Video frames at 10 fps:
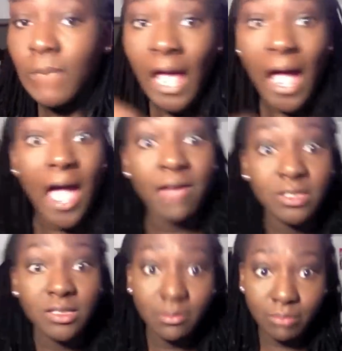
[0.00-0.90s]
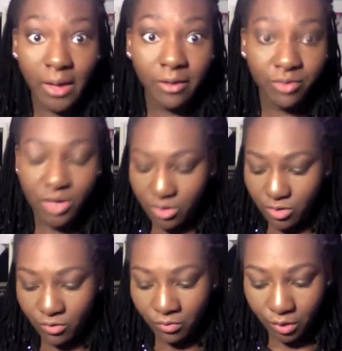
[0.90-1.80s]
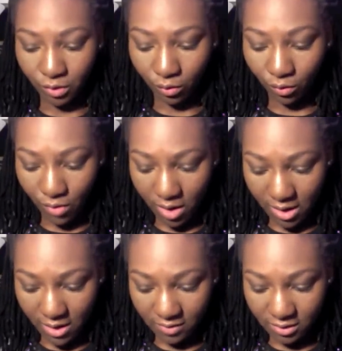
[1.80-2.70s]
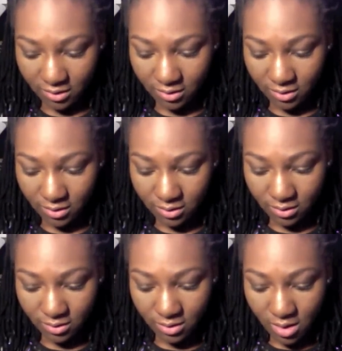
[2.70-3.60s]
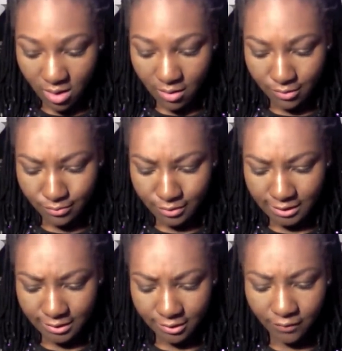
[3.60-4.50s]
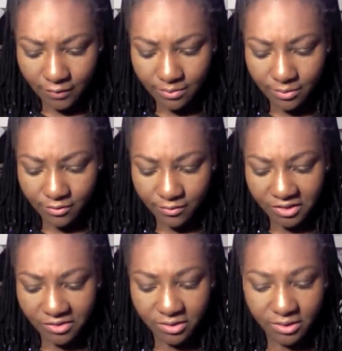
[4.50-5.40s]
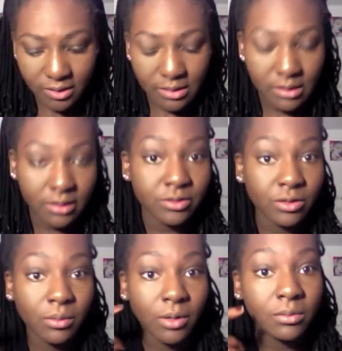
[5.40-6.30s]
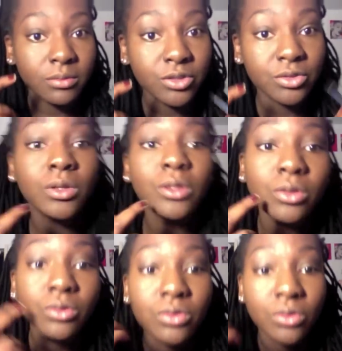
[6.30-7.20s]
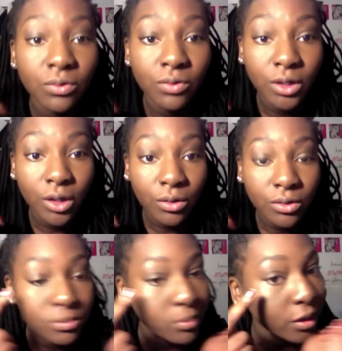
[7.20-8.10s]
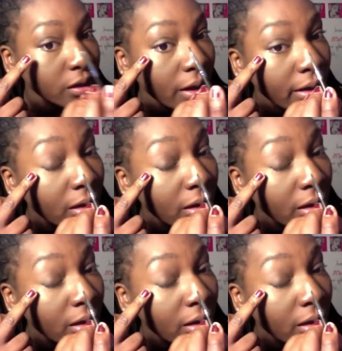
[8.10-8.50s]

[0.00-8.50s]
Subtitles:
I haven't done a Black Friday haul video, and I haven't done my November favorites, I think. So I'll probably join those two videos, but yeah.